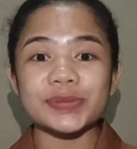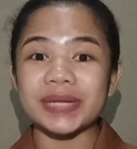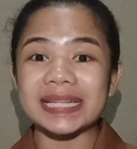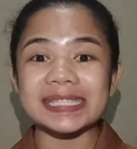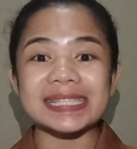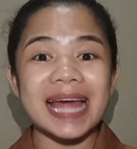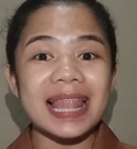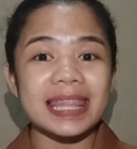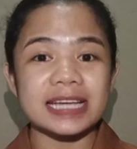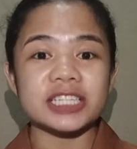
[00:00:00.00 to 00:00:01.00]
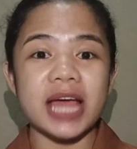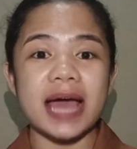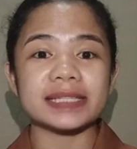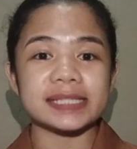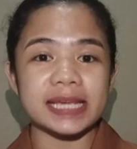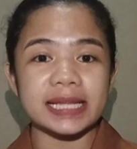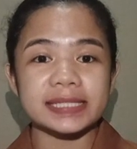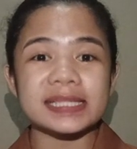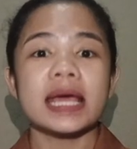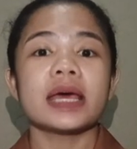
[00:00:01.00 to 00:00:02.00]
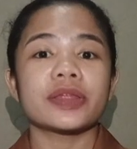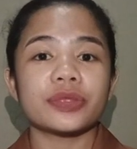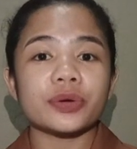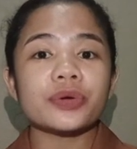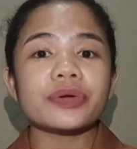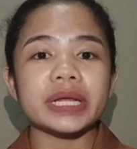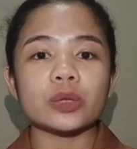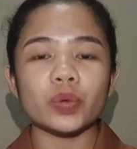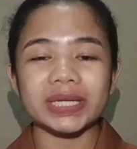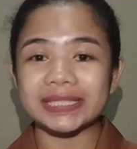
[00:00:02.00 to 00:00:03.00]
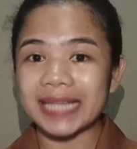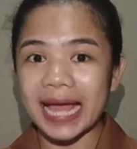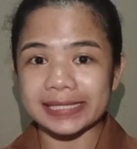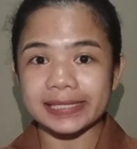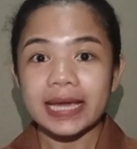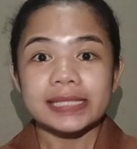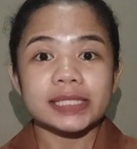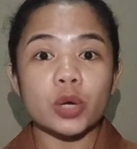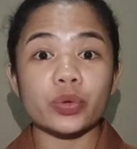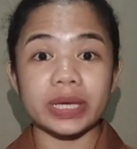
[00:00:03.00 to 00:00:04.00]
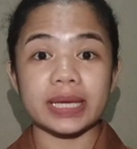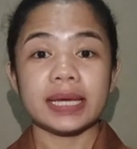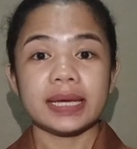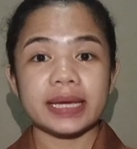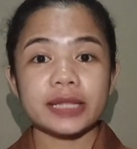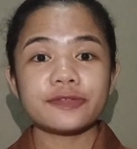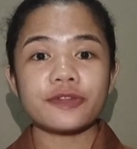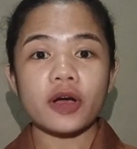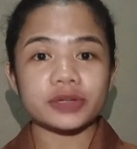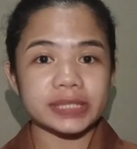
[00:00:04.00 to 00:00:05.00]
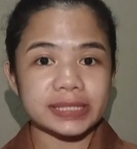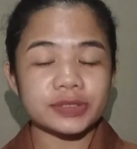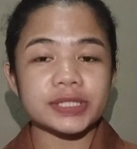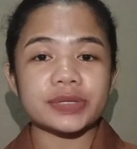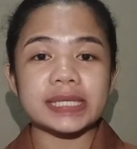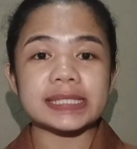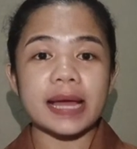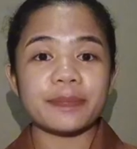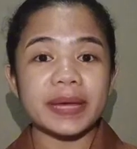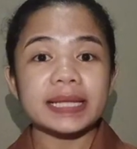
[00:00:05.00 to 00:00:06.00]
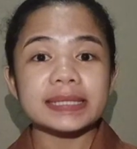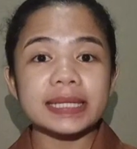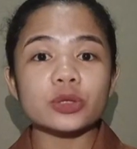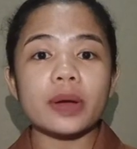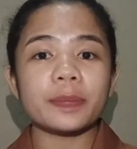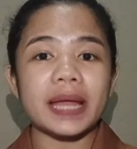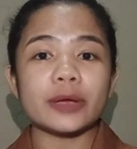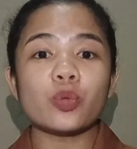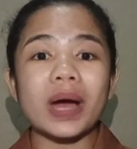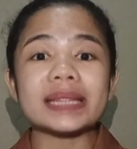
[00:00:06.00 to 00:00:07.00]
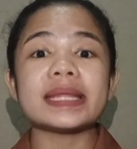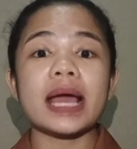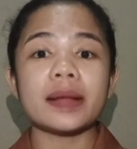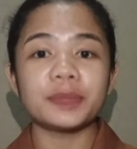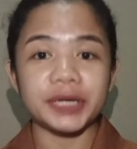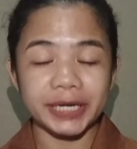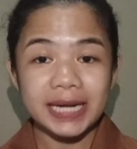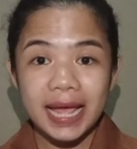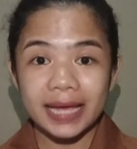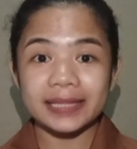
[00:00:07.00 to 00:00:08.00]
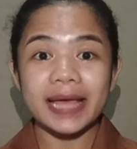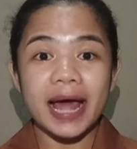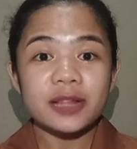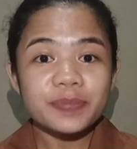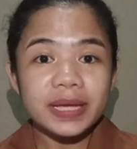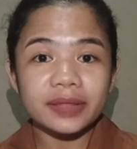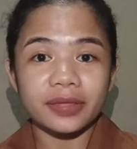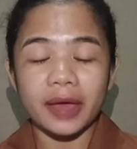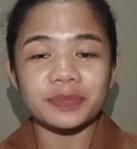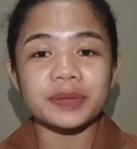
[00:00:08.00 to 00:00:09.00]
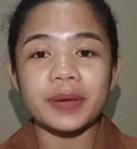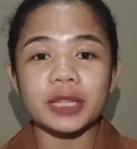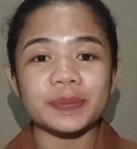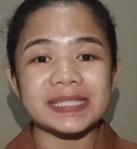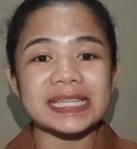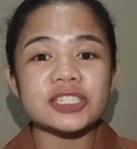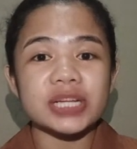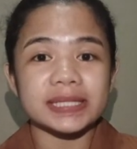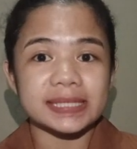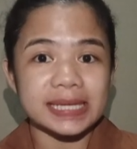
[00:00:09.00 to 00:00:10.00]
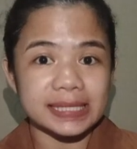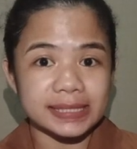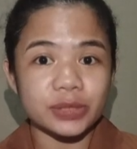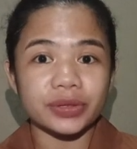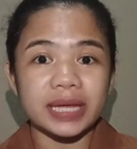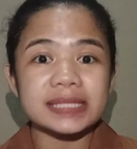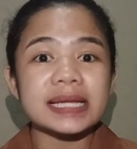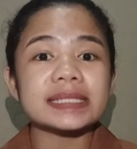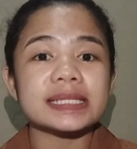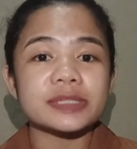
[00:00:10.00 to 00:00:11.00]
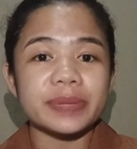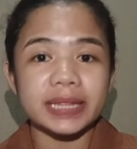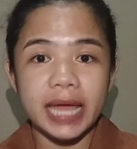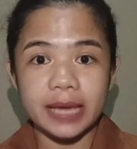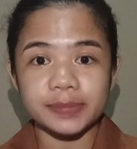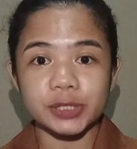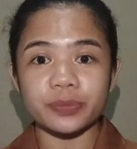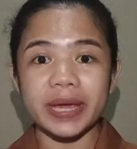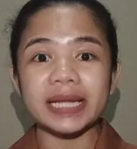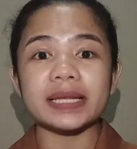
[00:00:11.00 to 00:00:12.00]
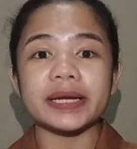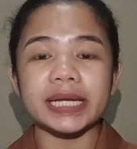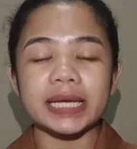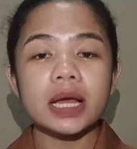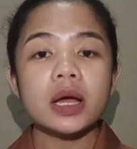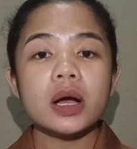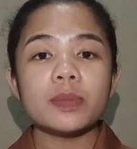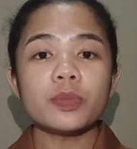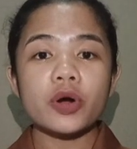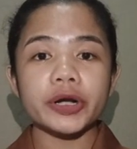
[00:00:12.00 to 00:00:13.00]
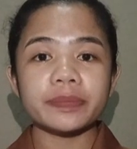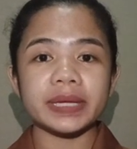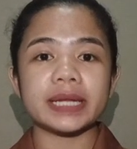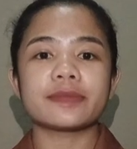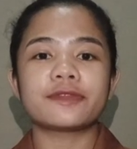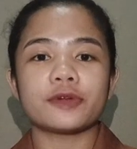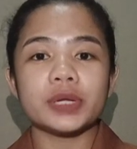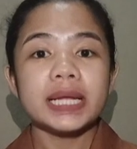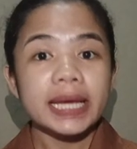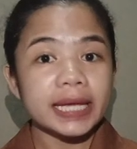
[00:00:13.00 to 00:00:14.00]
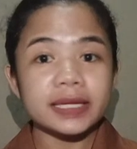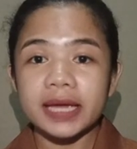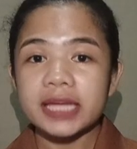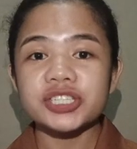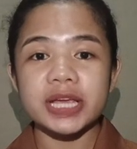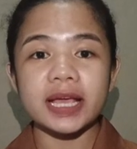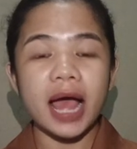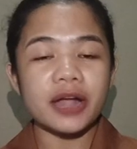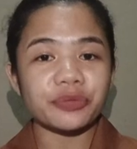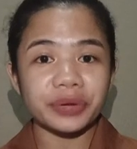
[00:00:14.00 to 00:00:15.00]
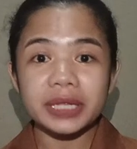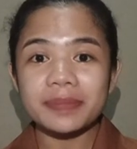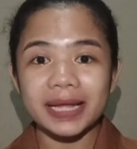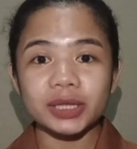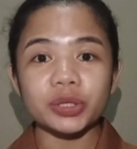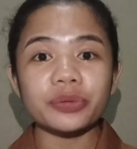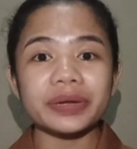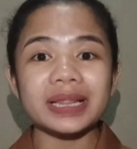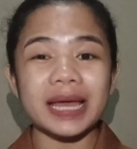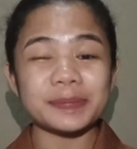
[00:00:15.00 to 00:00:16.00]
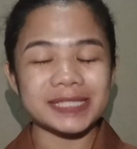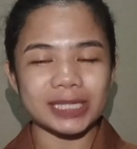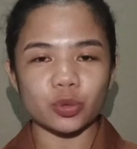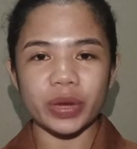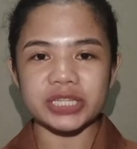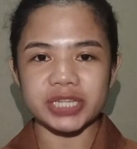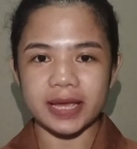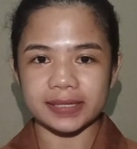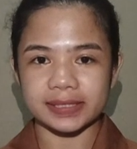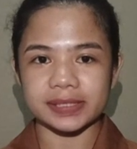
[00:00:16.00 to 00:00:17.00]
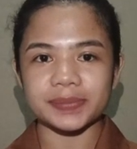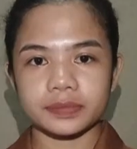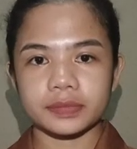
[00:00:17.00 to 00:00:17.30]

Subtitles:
students' knowledge and skills through real-world tasks. So, it focuses on students' ability to apply what they have learned and helping them develop essential skills. So this assessment aims to make learning more meaningful, engaging, and relevant to real-life situations.